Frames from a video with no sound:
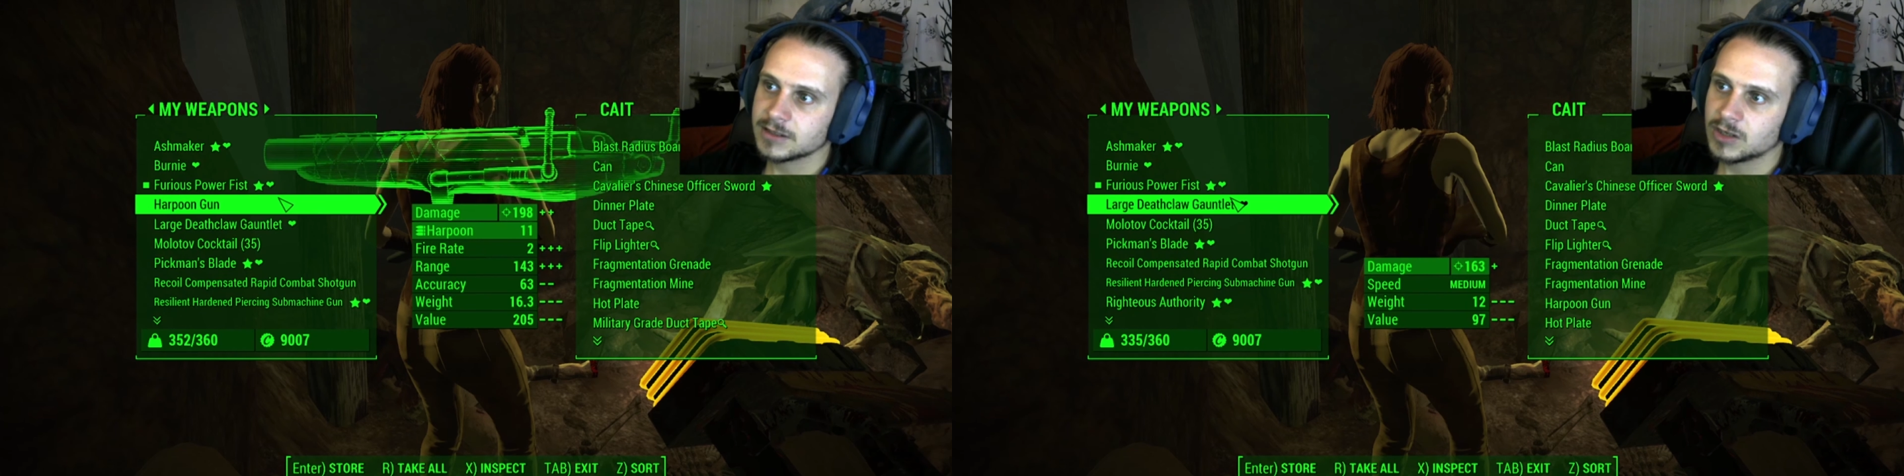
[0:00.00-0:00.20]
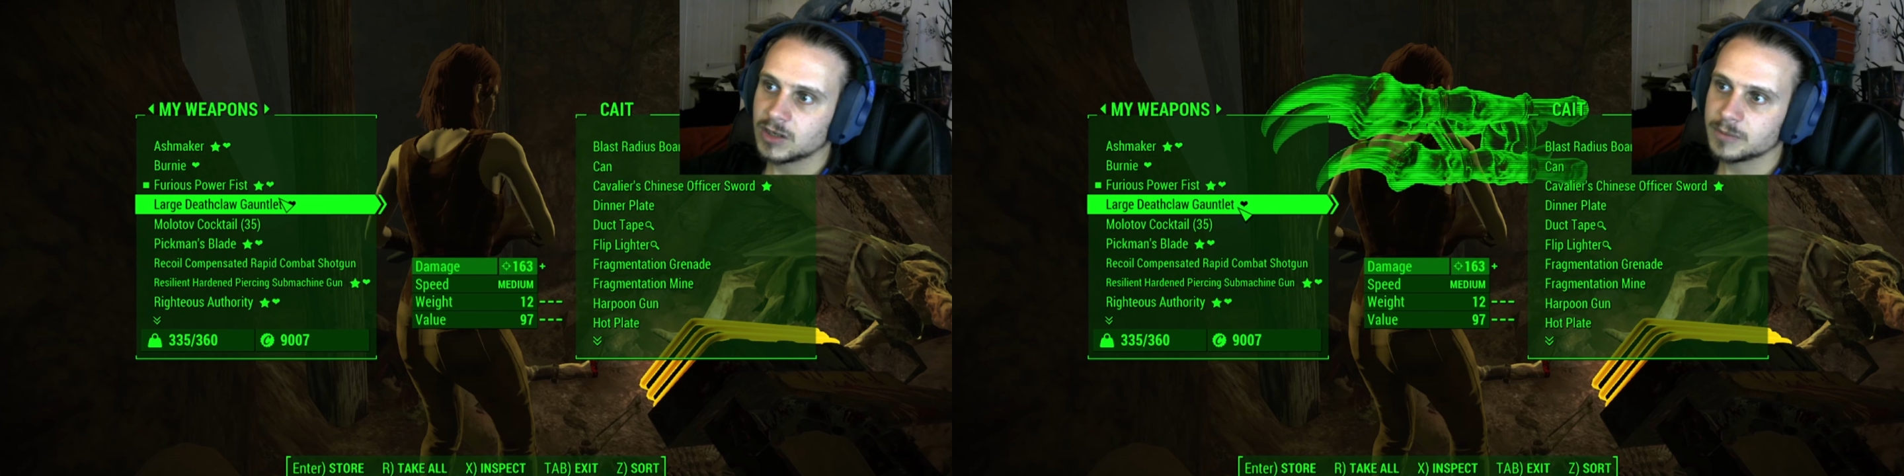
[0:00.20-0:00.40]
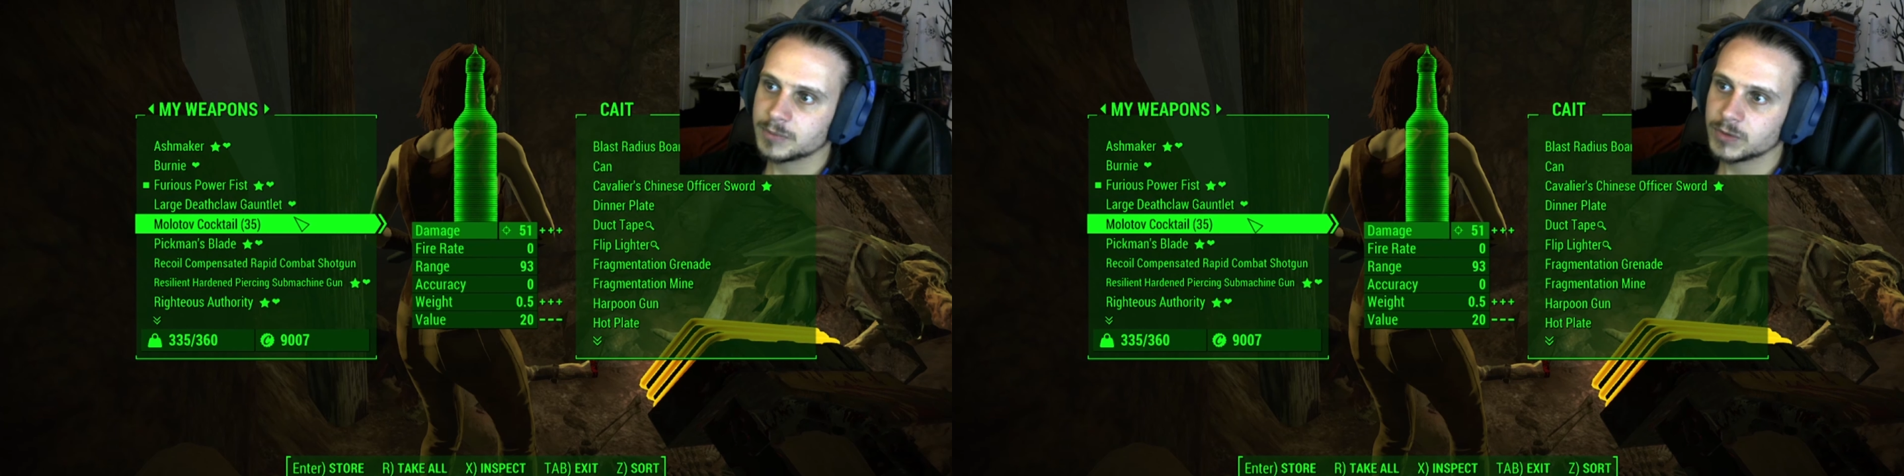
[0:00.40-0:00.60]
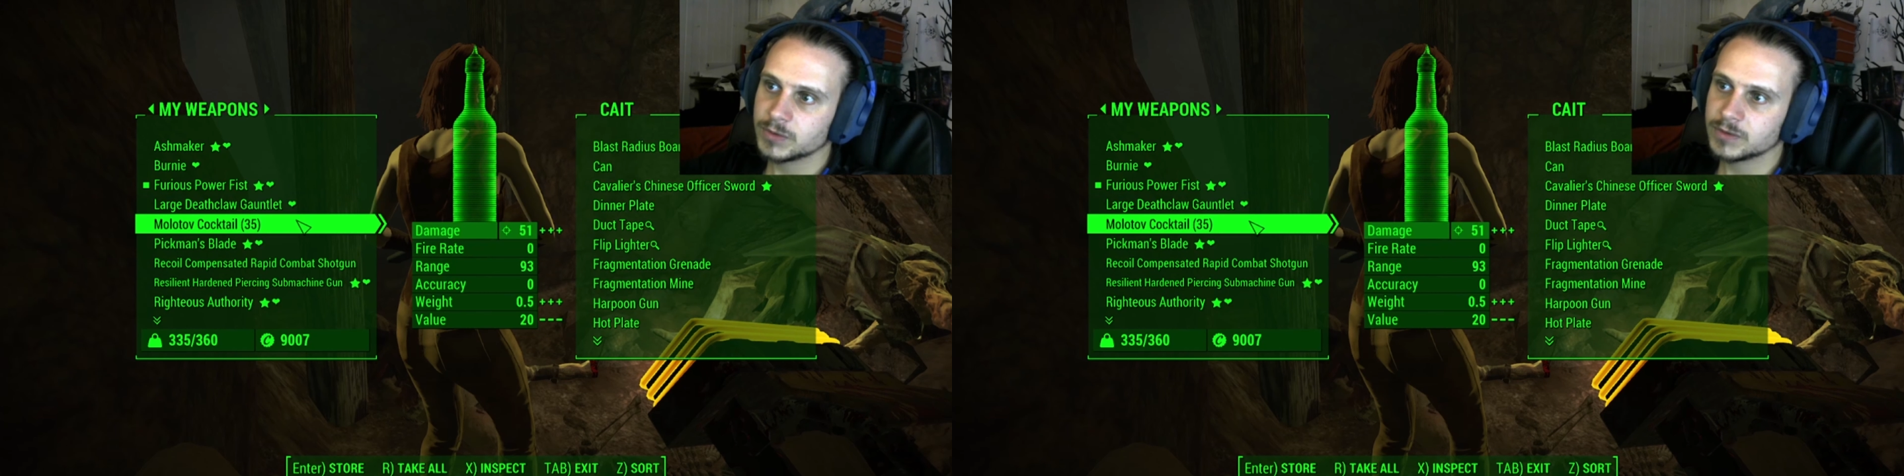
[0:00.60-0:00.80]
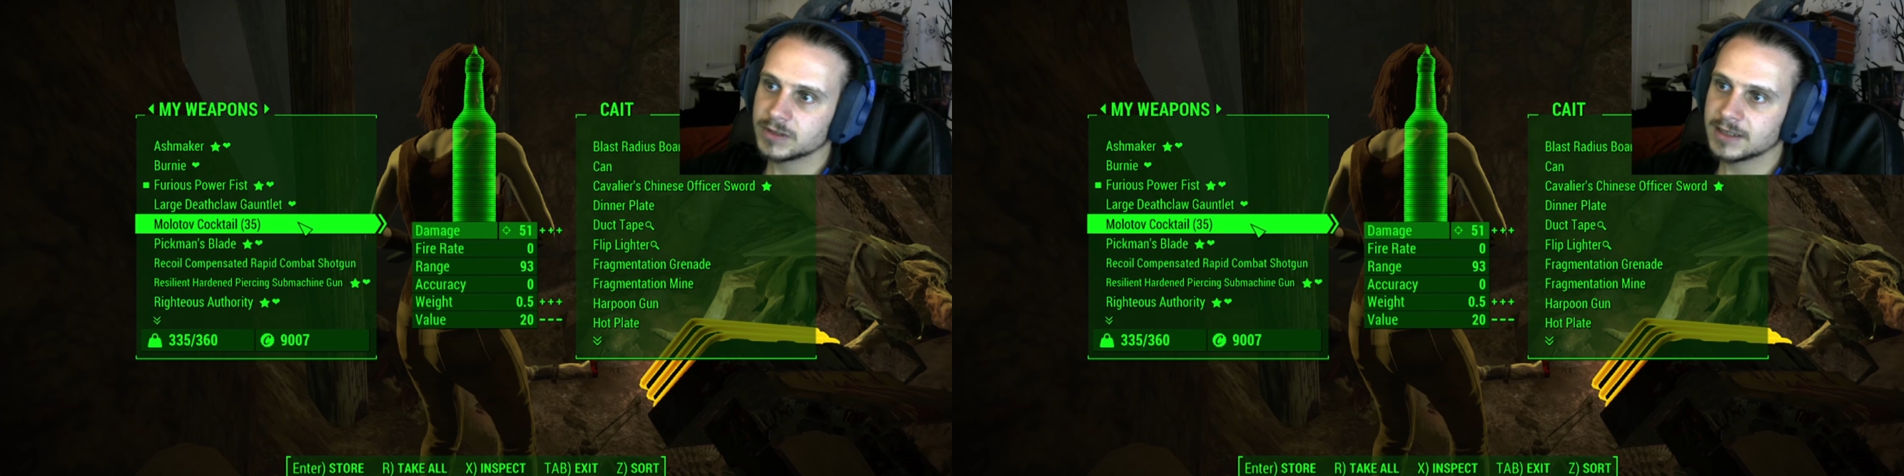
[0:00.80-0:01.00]

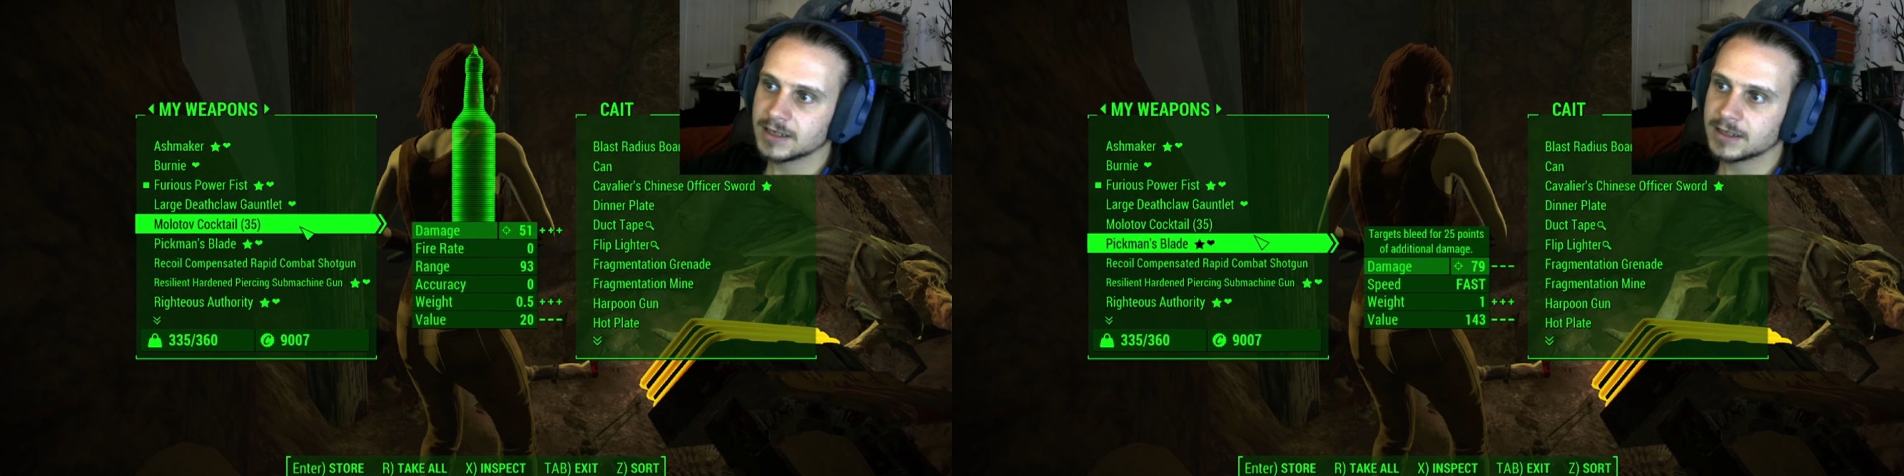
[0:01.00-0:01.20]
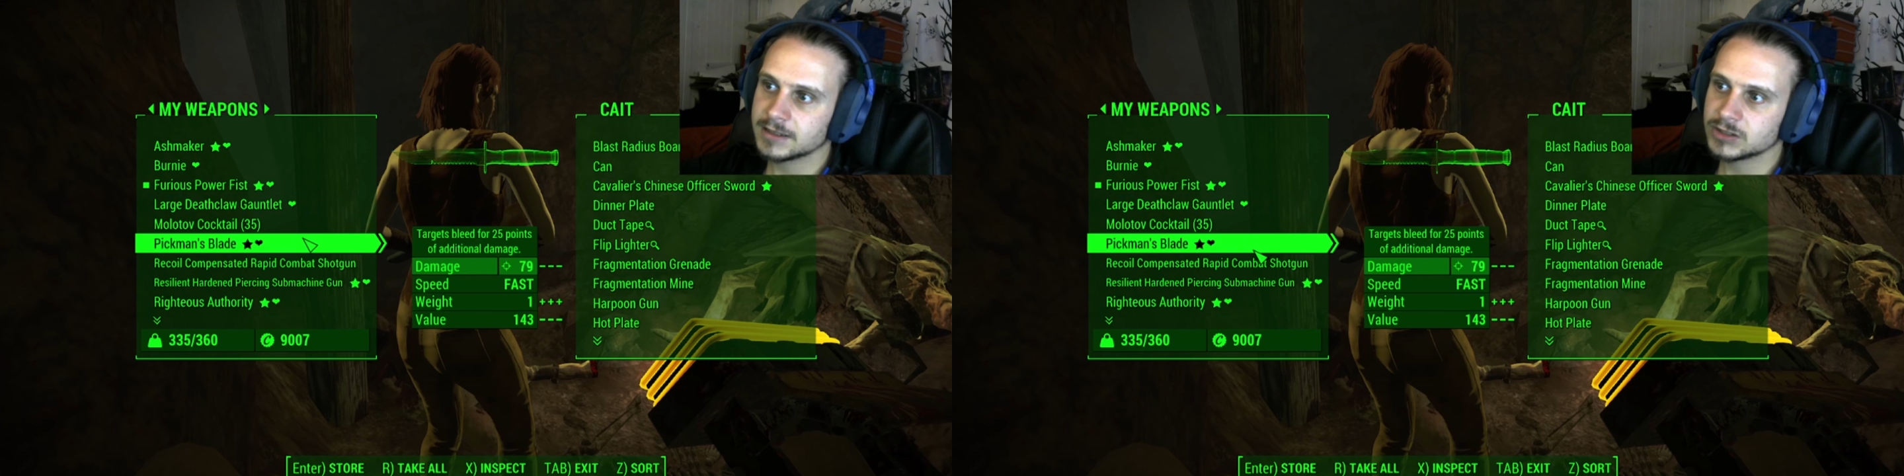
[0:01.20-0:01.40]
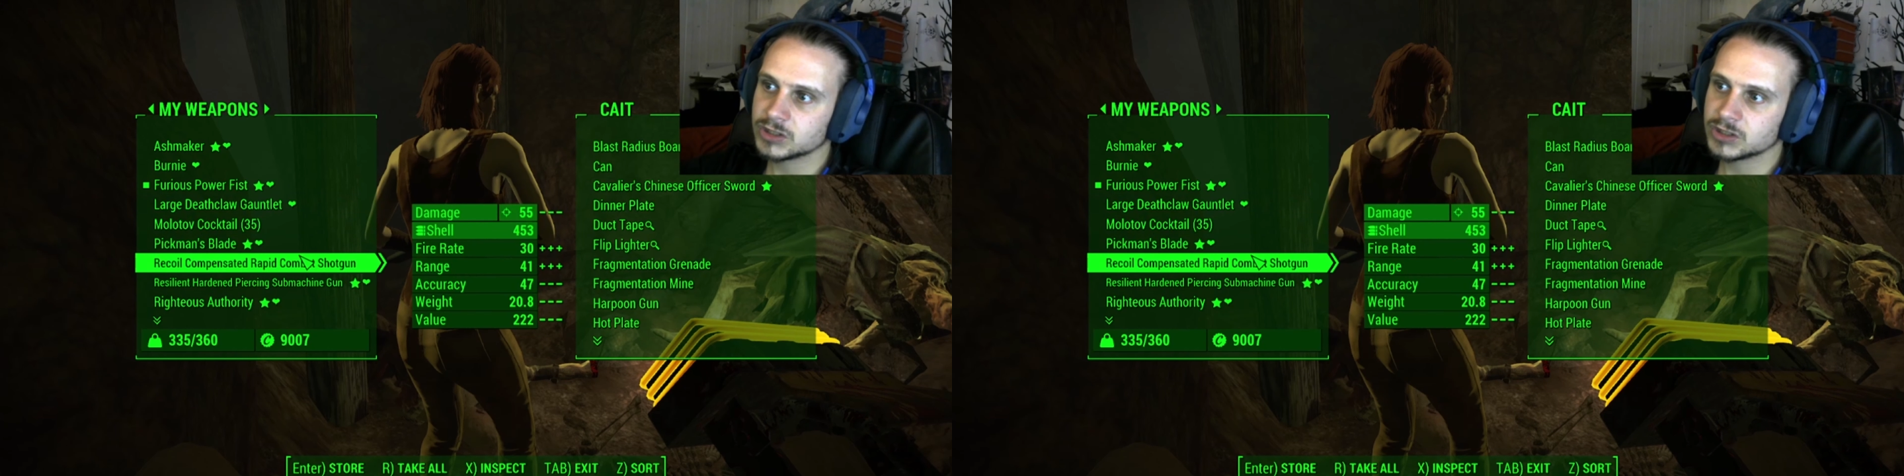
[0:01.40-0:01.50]
harpoon gun.